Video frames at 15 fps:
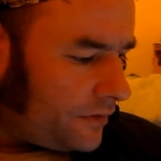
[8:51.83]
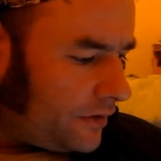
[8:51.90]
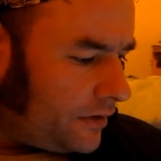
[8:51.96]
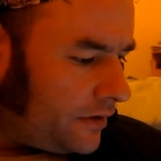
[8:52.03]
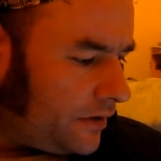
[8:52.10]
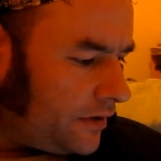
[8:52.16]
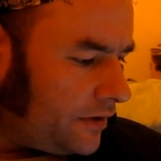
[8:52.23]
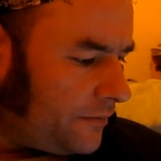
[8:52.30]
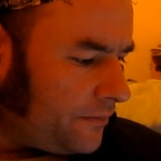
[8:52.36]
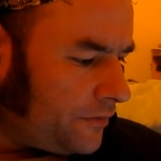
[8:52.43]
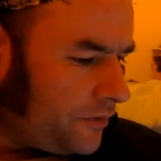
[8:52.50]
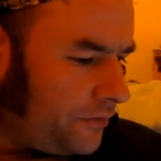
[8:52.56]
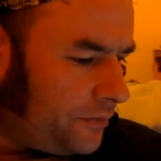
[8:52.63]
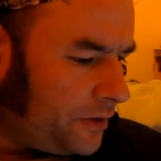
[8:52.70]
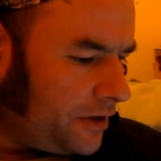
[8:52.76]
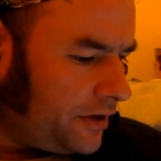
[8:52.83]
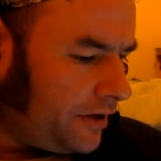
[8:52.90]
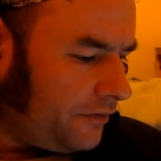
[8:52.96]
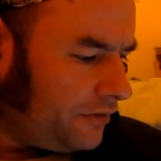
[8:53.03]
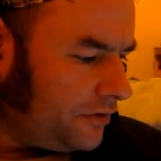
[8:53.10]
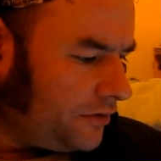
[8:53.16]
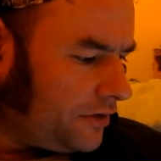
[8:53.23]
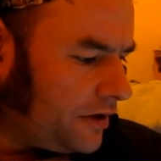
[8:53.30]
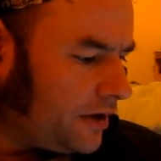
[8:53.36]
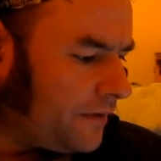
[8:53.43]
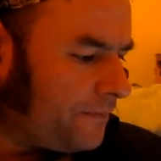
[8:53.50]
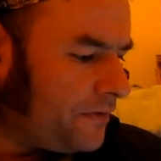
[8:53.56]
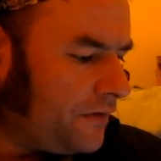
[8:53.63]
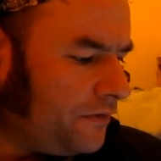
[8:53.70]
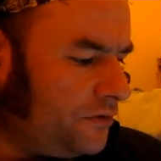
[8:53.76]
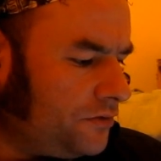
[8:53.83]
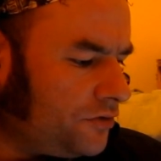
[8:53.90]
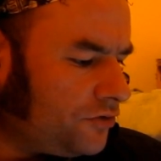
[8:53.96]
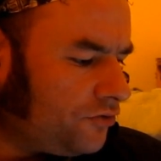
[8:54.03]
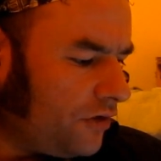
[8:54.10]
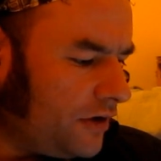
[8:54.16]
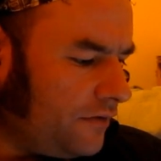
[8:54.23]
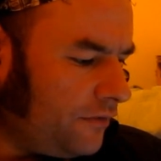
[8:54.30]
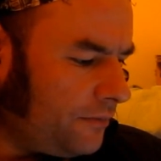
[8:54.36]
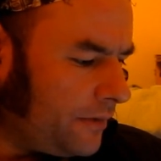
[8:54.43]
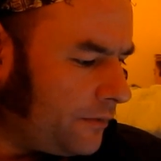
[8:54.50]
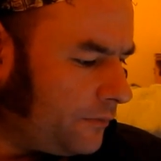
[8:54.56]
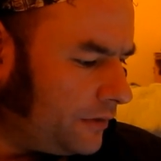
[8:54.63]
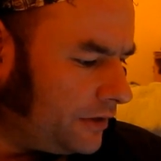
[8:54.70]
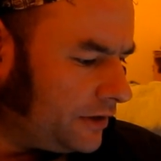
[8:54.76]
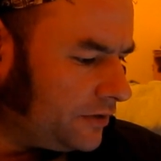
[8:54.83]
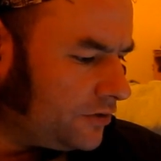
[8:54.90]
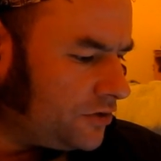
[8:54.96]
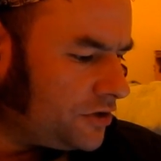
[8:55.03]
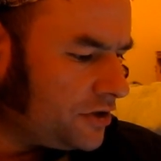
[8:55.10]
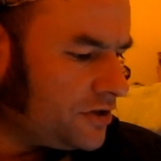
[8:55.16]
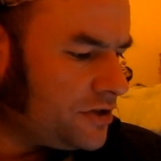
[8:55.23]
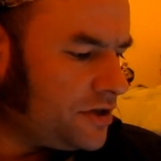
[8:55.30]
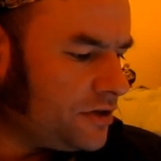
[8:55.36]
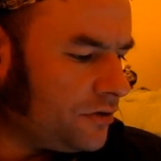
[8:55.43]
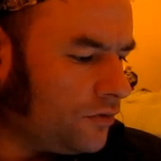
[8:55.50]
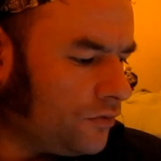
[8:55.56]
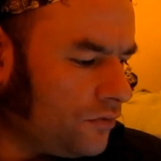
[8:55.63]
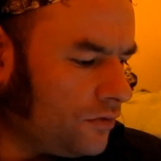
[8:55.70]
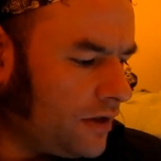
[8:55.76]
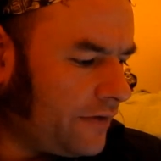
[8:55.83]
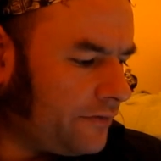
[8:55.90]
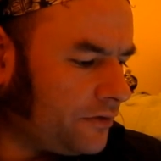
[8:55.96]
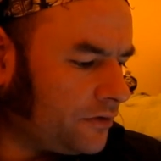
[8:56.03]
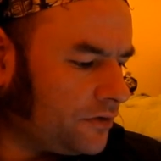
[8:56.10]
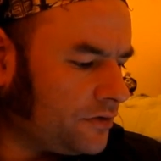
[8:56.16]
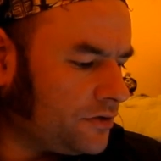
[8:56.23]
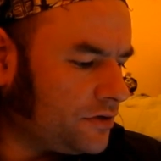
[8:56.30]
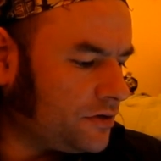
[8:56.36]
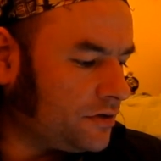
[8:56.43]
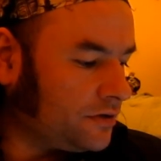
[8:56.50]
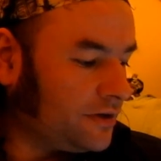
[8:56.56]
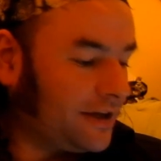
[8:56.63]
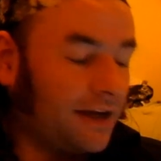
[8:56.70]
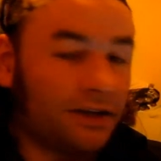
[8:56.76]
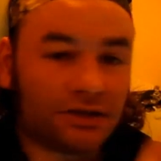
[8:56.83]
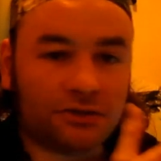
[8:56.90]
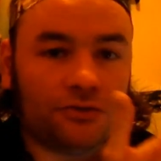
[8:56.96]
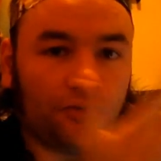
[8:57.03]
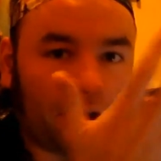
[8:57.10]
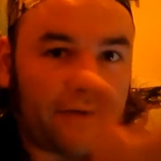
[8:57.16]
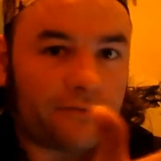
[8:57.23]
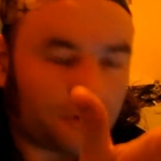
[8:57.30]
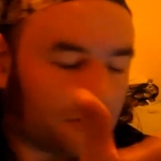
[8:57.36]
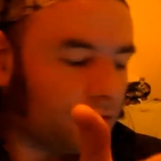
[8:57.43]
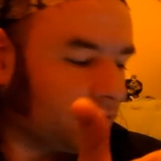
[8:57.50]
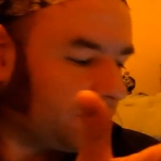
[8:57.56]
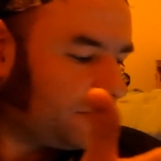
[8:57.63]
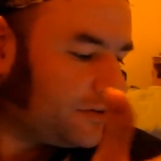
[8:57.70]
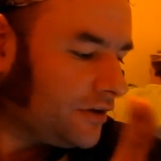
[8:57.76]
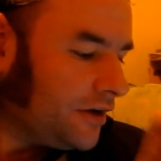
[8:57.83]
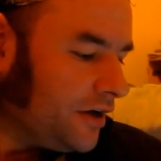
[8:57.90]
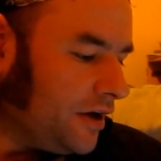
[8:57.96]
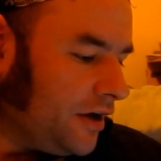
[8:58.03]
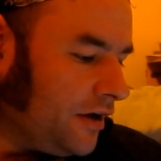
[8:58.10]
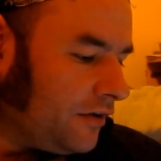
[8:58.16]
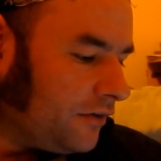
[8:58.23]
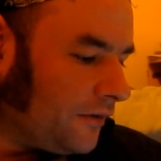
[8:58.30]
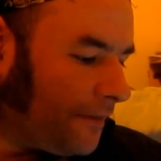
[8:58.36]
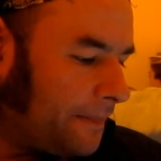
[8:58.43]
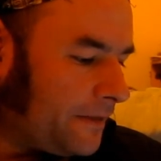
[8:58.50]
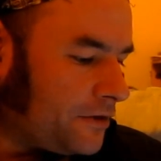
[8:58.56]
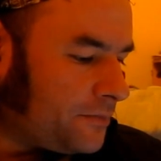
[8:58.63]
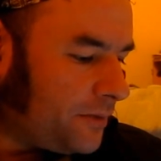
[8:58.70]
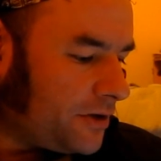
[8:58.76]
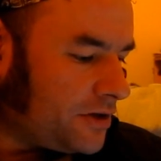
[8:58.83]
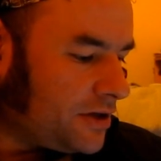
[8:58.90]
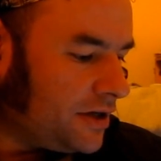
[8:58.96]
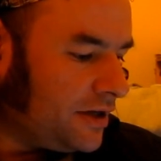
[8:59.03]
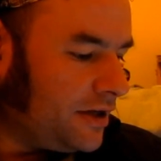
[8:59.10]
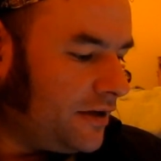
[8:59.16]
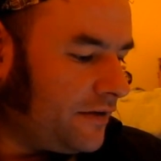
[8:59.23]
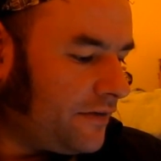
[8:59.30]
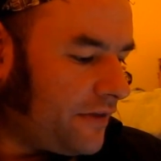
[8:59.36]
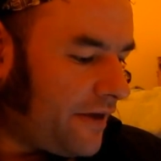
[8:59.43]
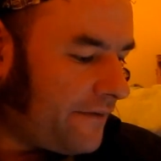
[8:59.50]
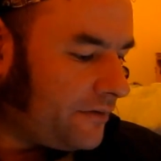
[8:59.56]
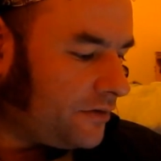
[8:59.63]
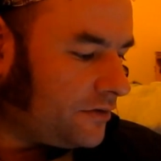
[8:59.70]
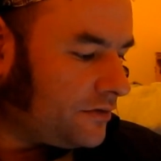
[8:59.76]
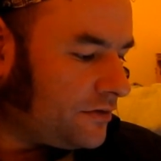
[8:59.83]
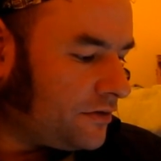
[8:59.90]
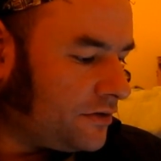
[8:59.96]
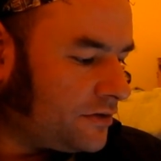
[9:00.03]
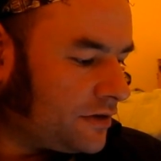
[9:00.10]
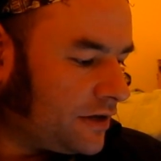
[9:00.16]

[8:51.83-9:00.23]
If we carry on here, if you stray from that willingness to consider all evidence, again it's not evidence, right, especially evidence that is